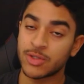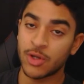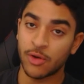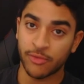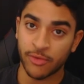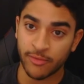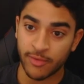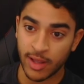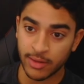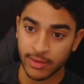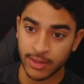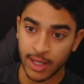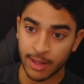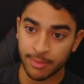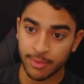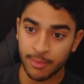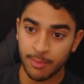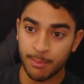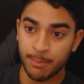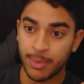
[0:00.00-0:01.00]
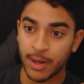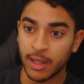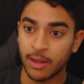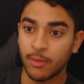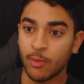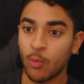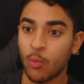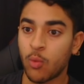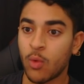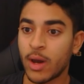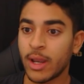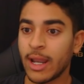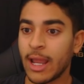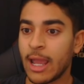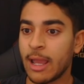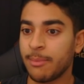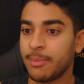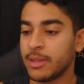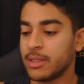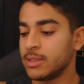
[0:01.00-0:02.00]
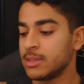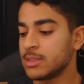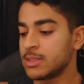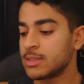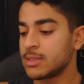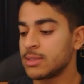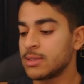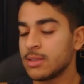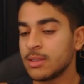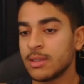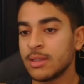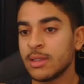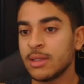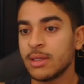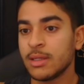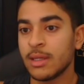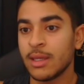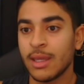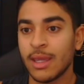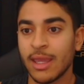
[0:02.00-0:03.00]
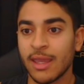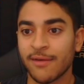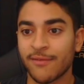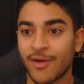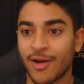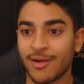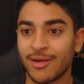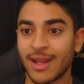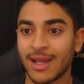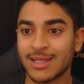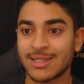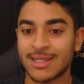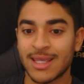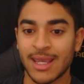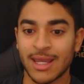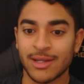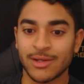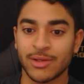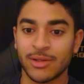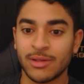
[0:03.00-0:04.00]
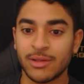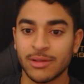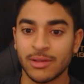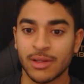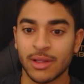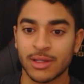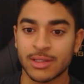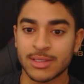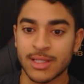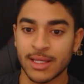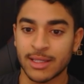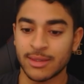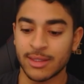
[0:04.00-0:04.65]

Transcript: no fair value gap. But what happens if our next candle looks like